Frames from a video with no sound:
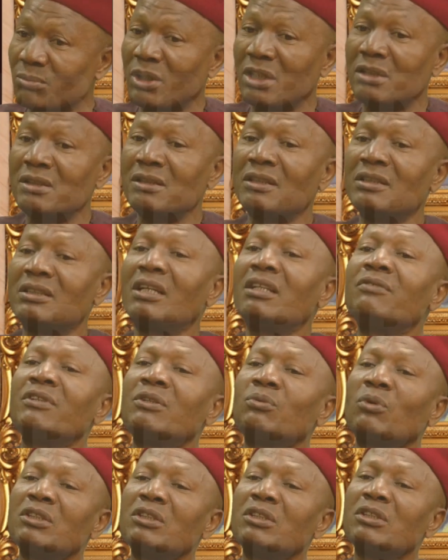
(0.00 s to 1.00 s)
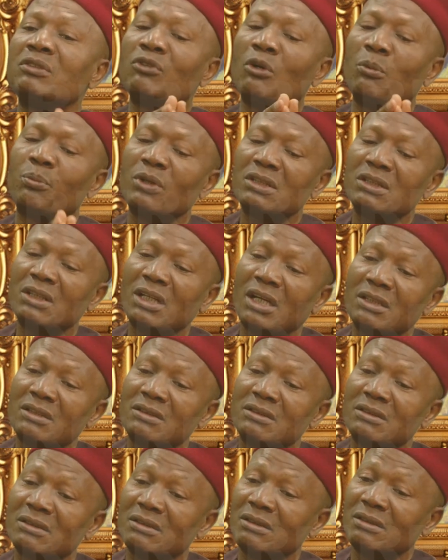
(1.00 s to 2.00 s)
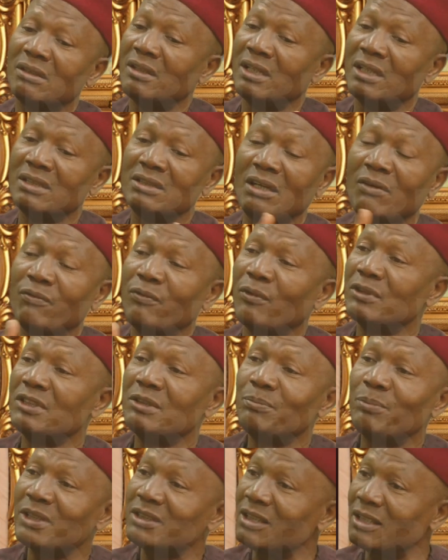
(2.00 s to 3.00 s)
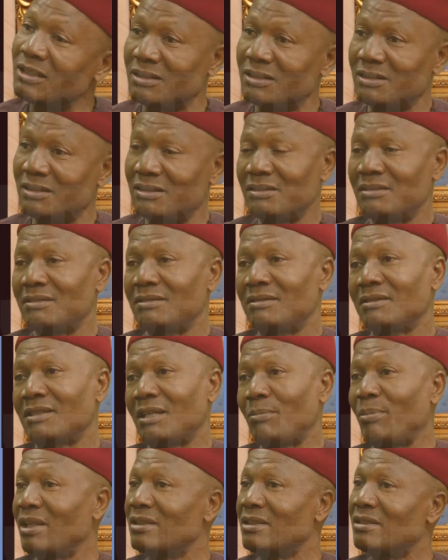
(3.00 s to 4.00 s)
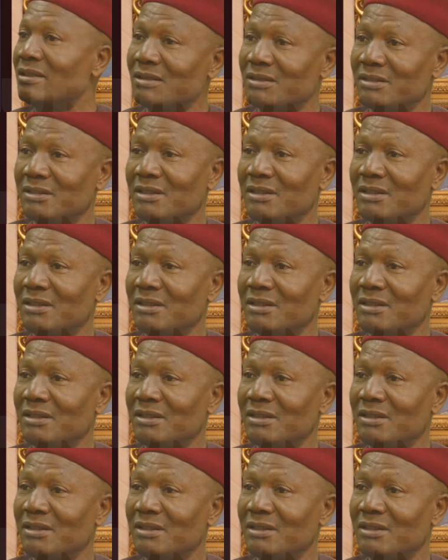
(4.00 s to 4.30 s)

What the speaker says: but they said it wasn't operating at less than 40% capacity.